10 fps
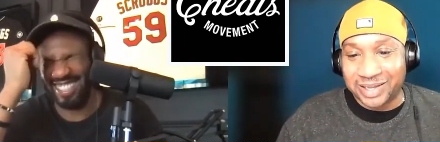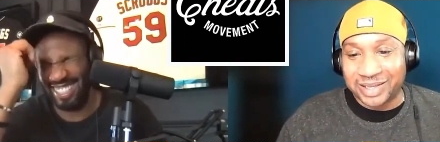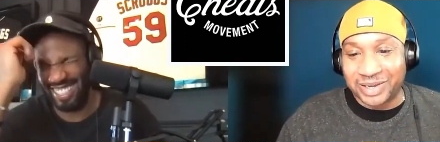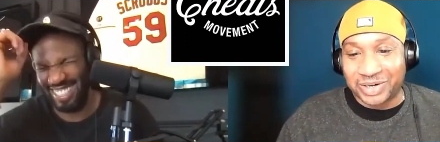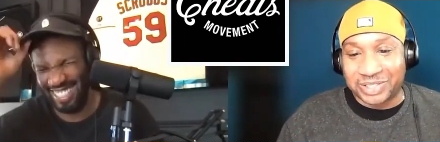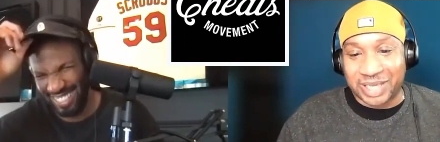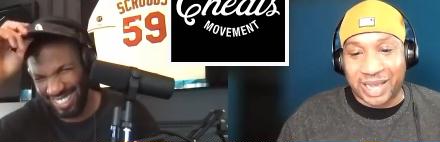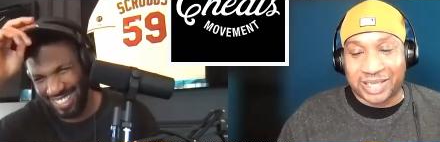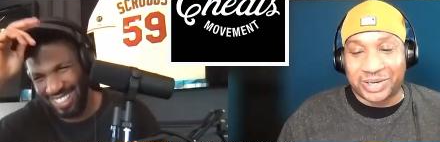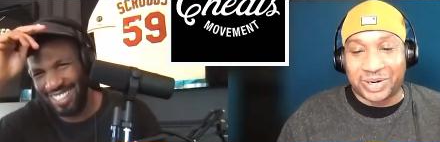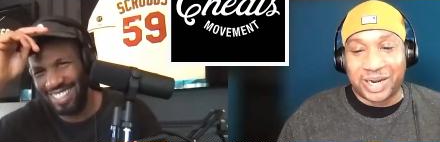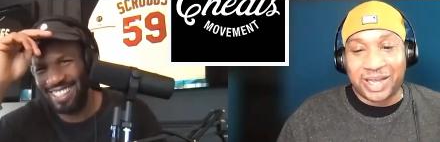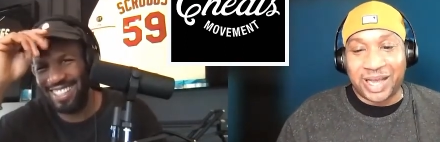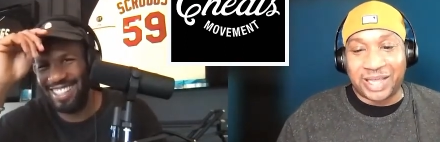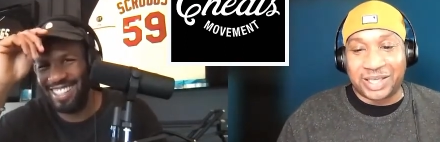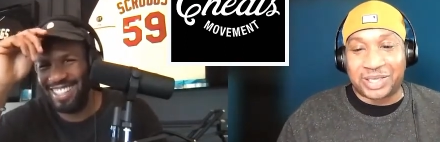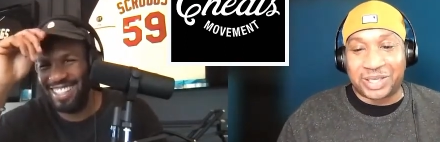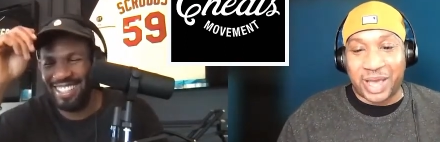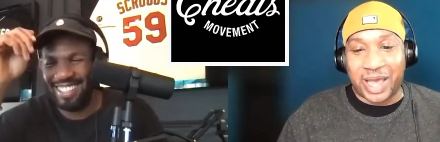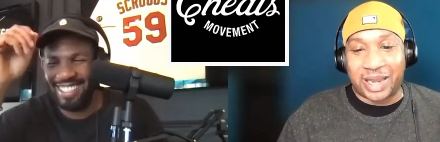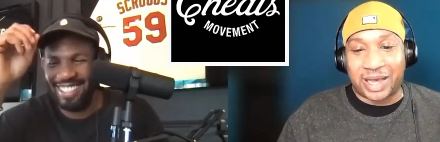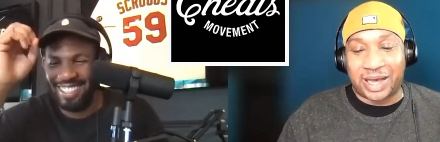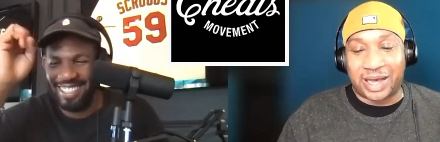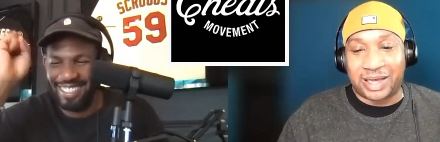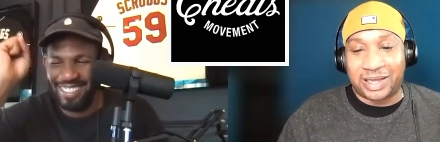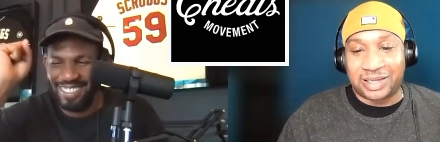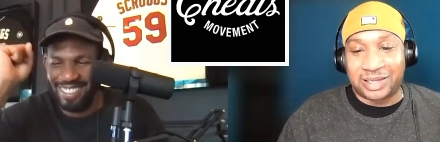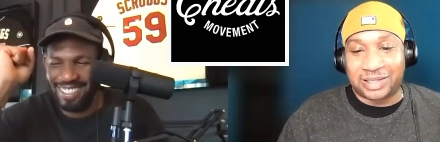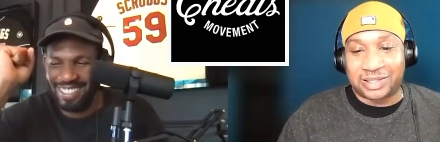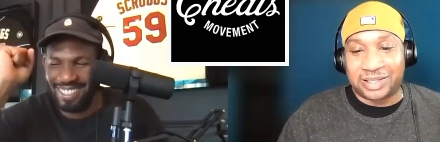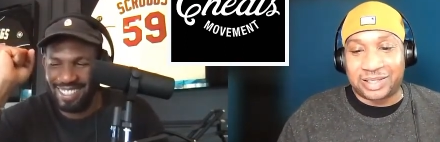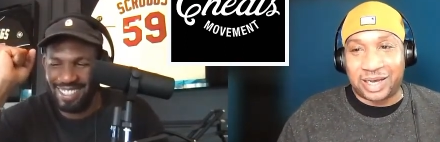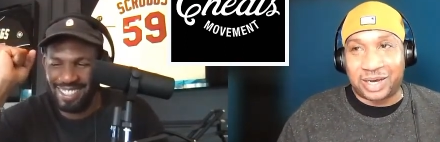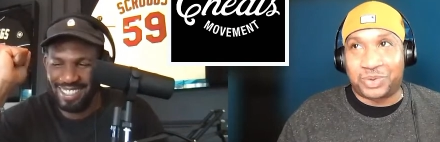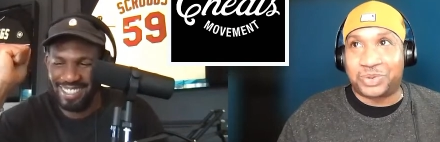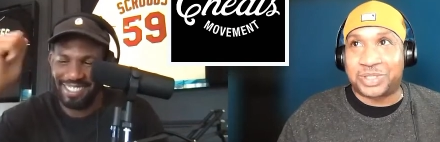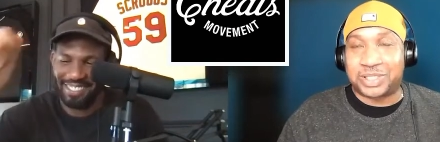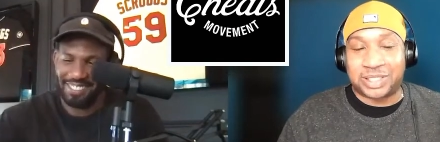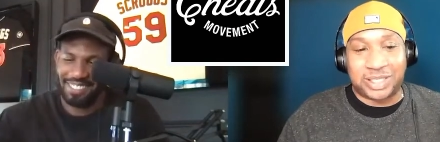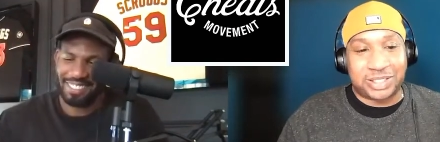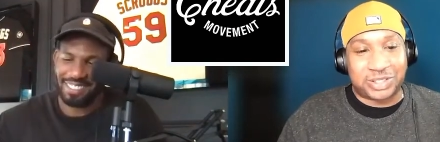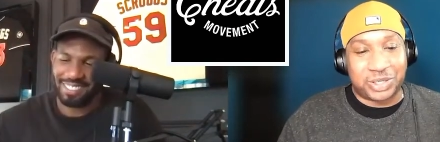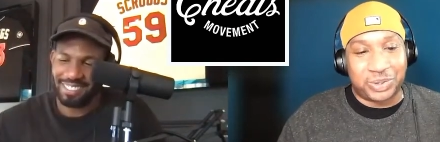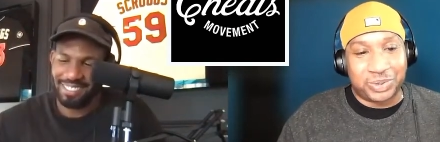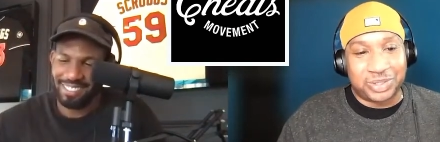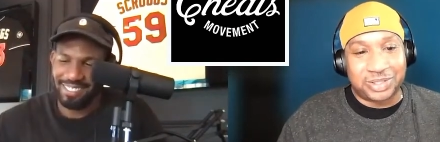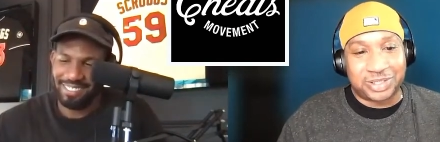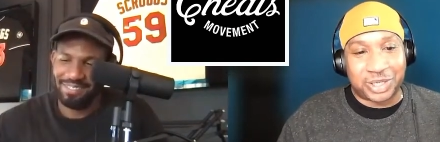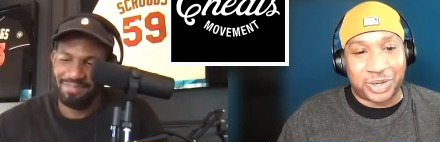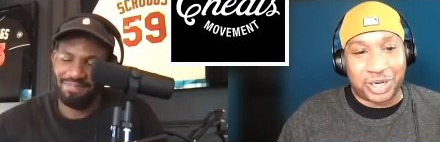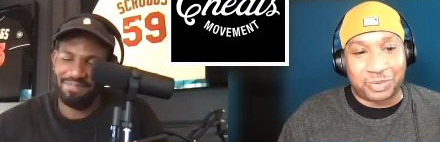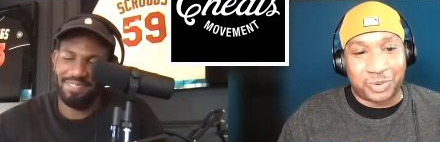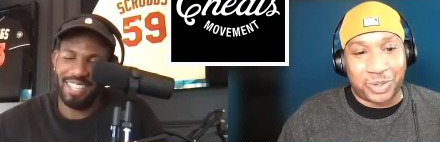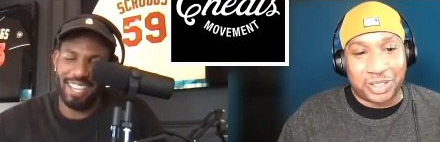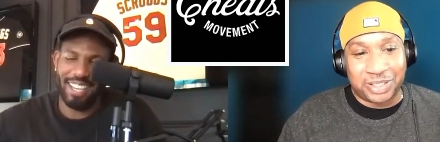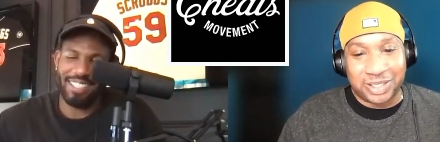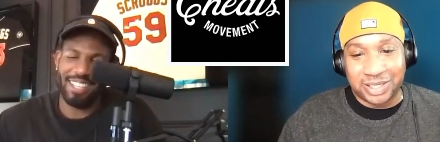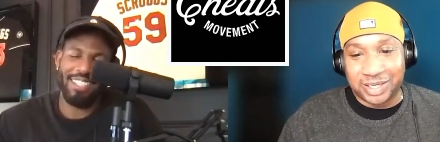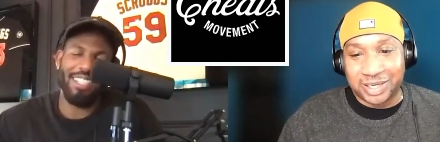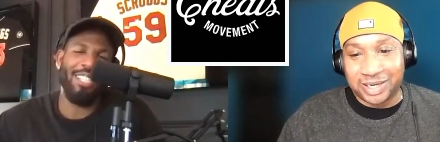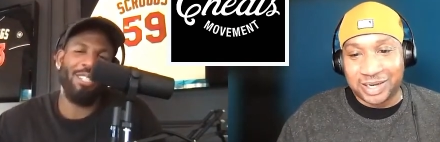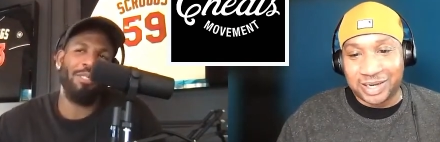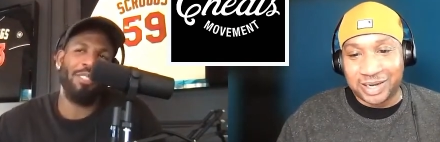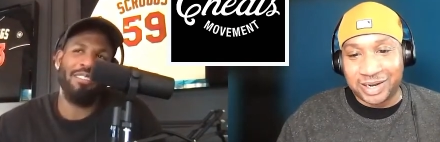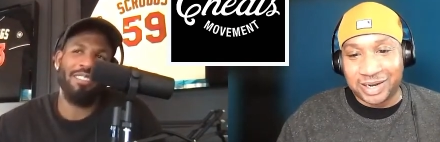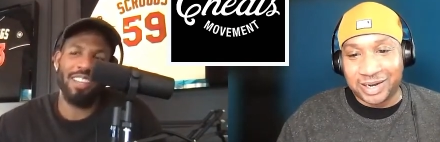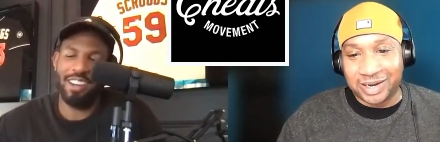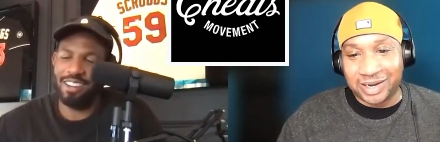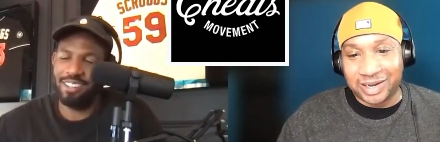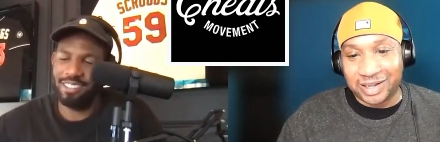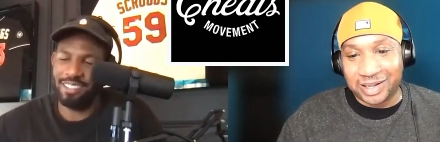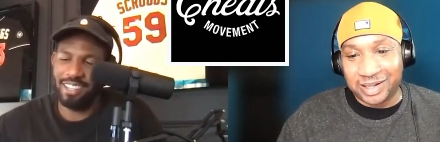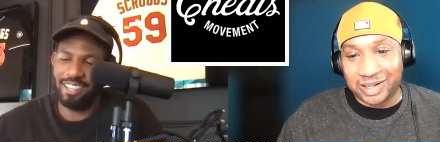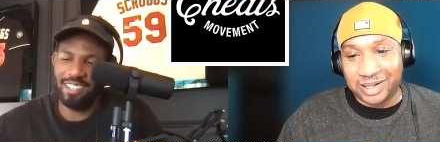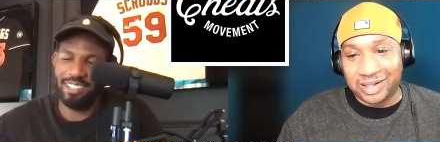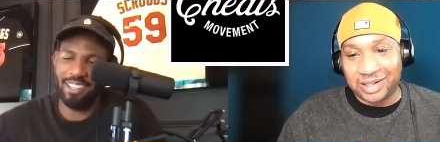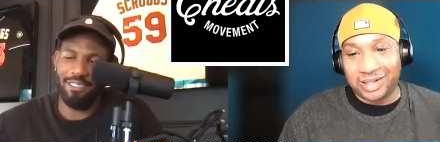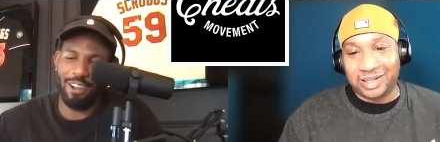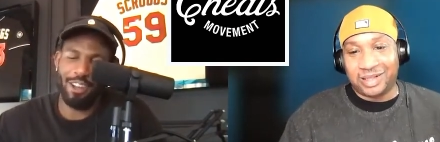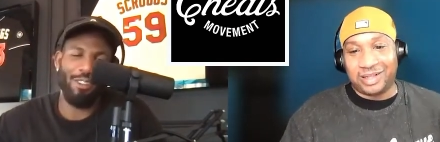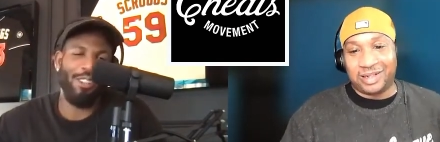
Speaker 1: You're exactly. You're. I think you had. uh uh, what was it? Tatis two, he number yeah, one. Yeah,
Speaker 2: Tatis was up there. I had uh, Ronald